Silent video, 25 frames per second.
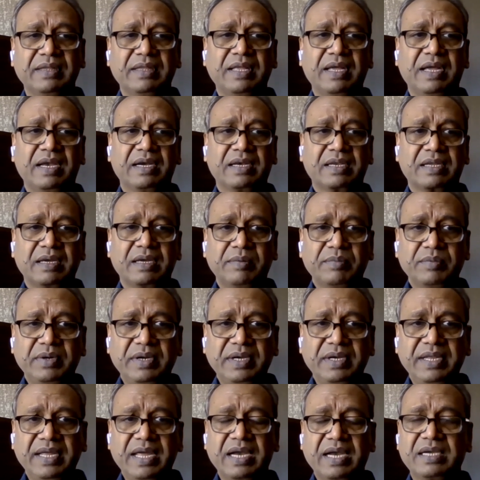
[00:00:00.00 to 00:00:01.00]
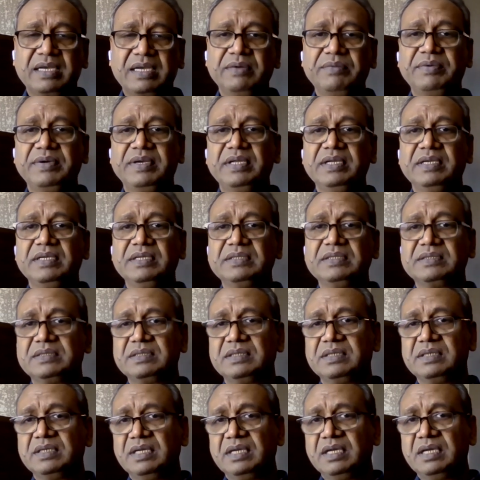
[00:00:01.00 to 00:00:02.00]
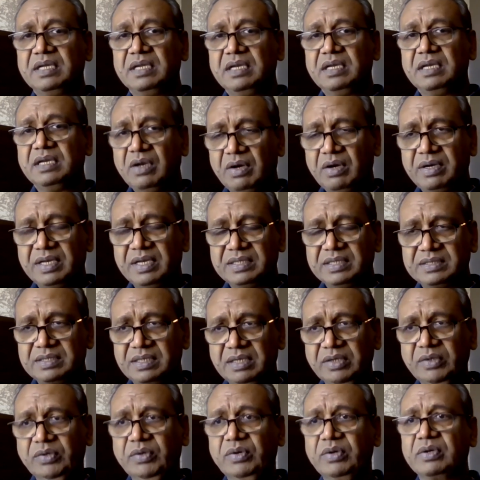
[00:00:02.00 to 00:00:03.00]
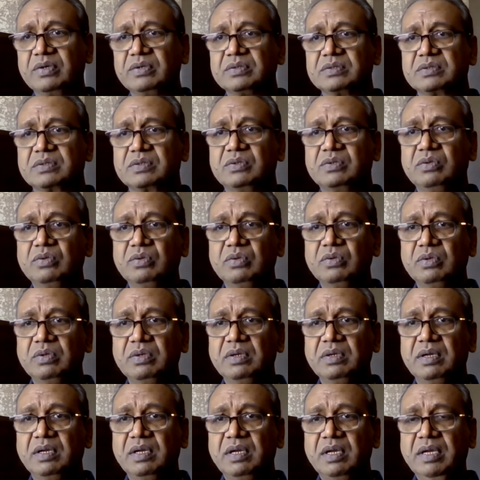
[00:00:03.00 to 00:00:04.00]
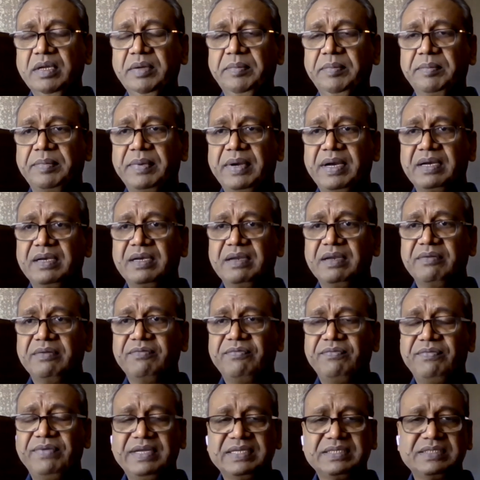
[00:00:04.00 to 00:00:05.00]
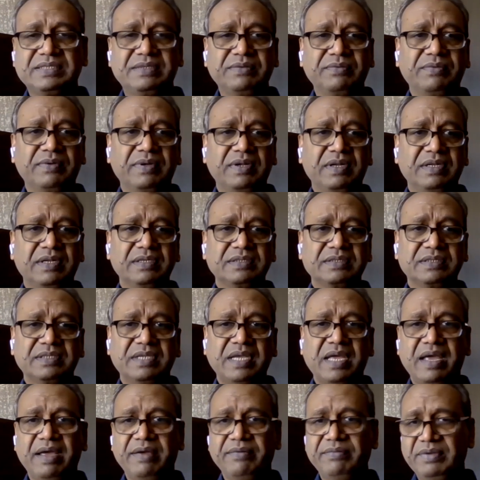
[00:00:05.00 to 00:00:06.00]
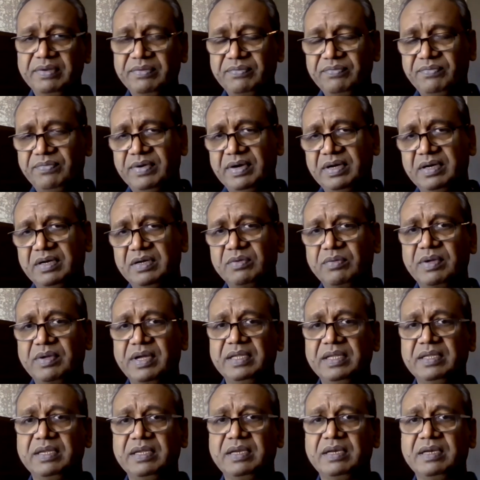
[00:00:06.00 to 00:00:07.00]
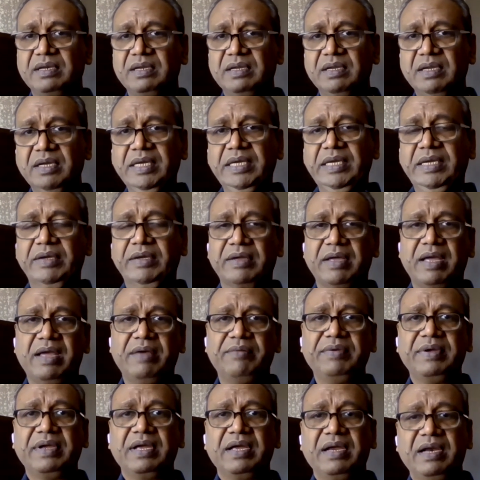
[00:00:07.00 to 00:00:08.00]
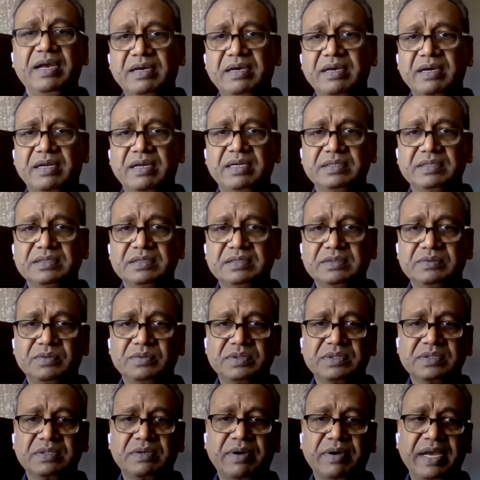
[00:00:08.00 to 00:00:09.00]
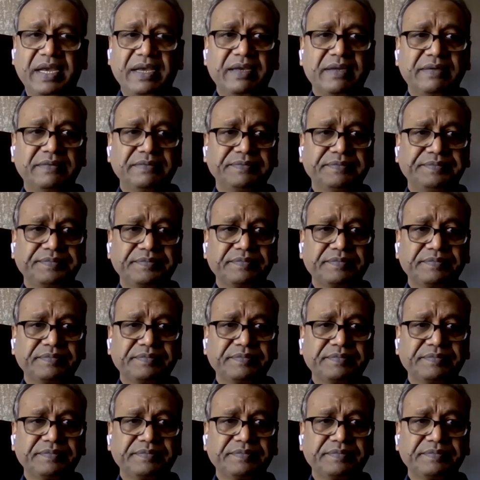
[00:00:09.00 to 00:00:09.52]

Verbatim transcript: that community activities, not necessarily going to school, but festivals, having fun together, having elder cousins was great.